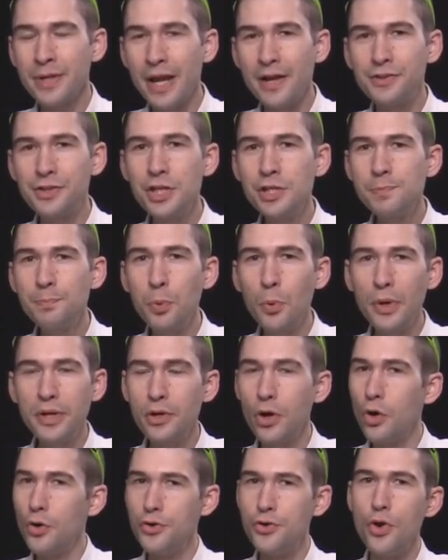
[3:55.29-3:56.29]
At this
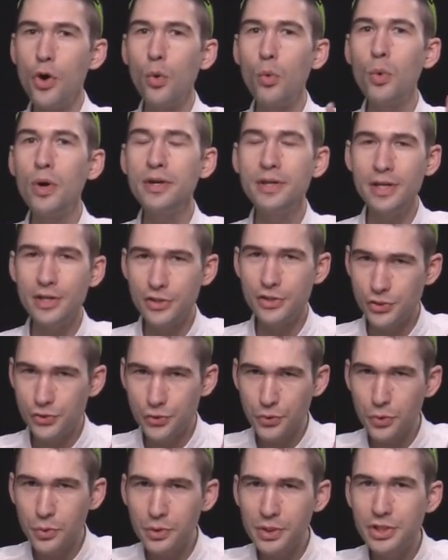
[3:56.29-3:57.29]
point, no one is
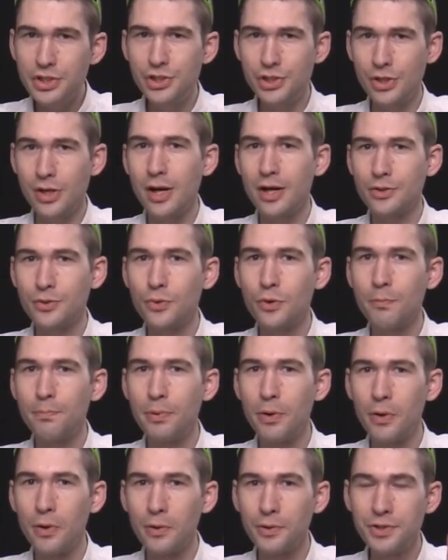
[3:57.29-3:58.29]
truly shocked or
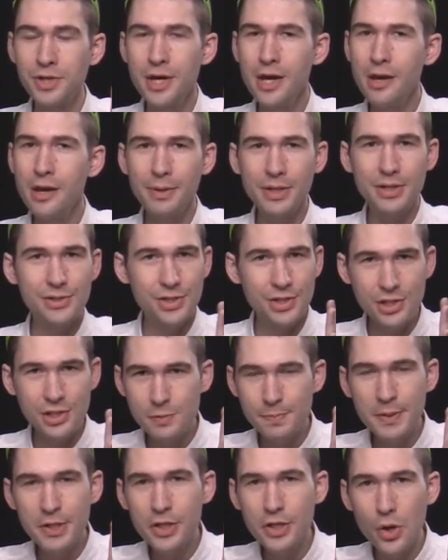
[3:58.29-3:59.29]
appalled, because this
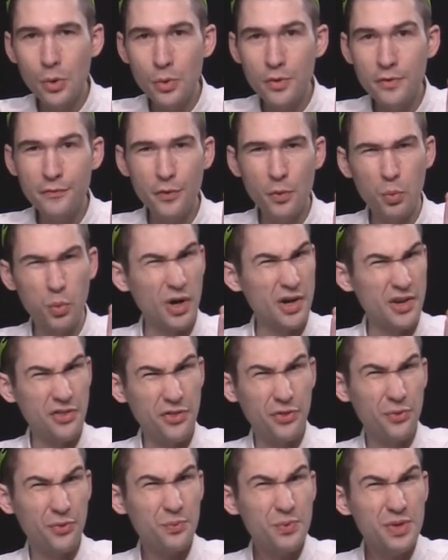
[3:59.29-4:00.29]
has been going for, what,
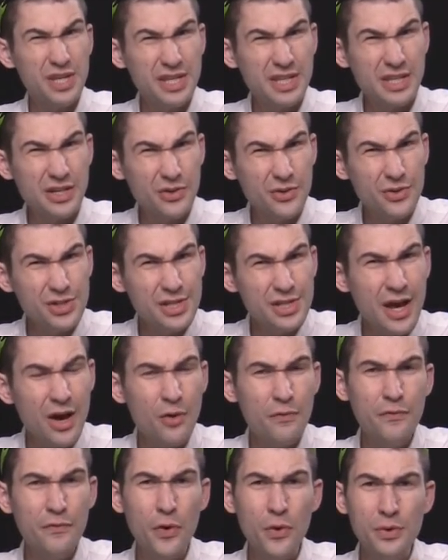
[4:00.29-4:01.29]
3 years
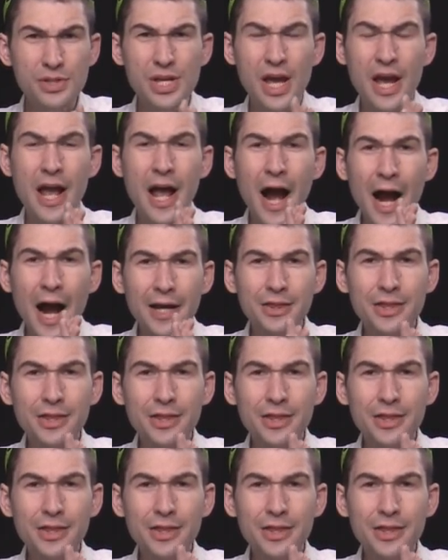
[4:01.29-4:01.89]
now, folks? I